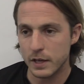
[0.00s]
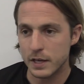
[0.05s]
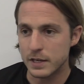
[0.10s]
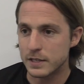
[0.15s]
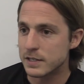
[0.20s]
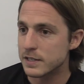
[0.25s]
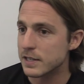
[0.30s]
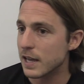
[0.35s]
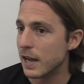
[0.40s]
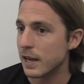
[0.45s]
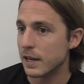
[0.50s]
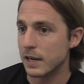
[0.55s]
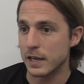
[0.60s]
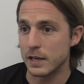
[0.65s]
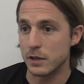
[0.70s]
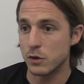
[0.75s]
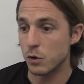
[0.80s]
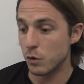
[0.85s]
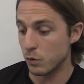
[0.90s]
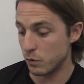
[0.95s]
Exactly.
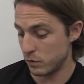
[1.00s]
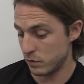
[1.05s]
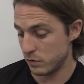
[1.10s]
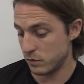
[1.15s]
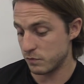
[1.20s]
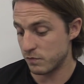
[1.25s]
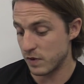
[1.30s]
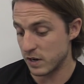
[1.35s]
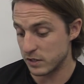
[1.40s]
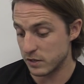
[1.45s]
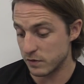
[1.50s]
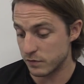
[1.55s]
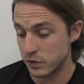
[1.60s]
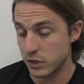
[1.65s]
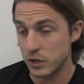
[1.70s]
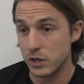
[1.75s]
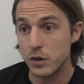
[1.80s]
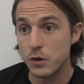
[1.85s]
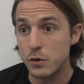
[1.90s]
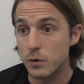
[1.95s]
It's relative to
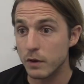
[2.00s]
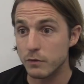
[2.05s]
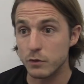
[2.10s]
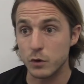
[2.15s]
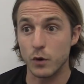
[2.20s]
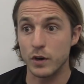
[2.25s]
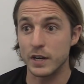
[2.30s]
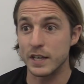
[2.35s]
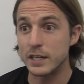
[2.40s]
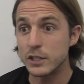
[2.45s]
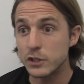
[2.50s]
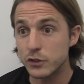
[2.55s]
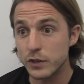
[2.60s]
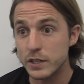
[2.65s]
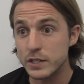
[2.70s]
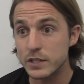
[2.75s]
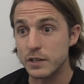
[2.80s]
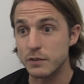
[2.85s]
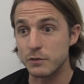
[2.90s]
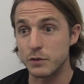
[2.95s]
you. Have you got any
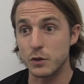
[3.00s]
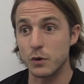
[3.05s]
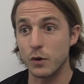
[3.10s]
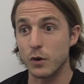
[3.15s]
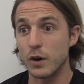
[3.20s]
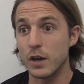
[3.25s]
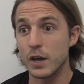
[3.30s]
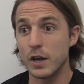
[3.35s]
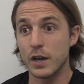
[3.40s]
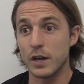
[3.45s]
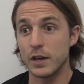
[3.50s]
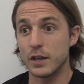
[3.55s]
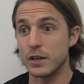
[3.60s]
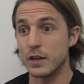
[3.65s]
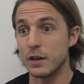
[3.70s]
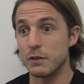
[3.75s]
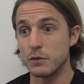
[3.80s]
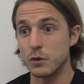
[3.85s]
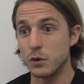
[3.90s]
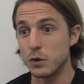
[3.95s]
injuries? Have you got
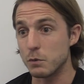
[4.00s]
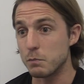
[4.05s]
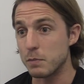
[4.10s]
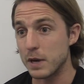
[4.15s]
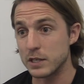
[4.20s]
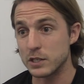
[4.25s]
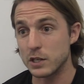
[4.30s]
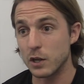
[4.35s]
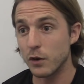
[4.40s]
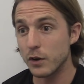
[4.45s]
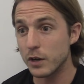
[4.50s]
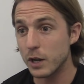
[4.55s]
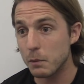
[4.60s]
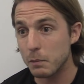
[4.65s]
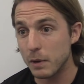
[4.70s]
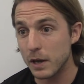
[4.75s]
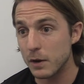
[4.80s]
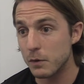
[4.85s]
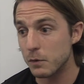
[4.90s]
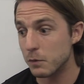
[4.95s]
have you got your best
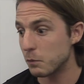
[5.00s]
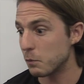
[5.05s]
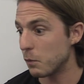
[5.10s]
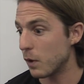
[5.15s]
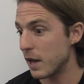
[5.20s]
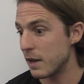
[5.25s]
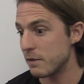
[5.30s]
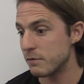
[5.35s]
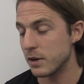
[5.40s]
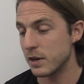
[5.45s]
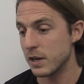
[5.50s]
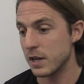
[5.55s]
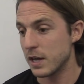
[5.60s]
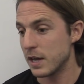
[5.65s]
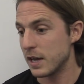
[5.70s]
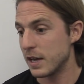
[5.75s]
lineup out? Whatever.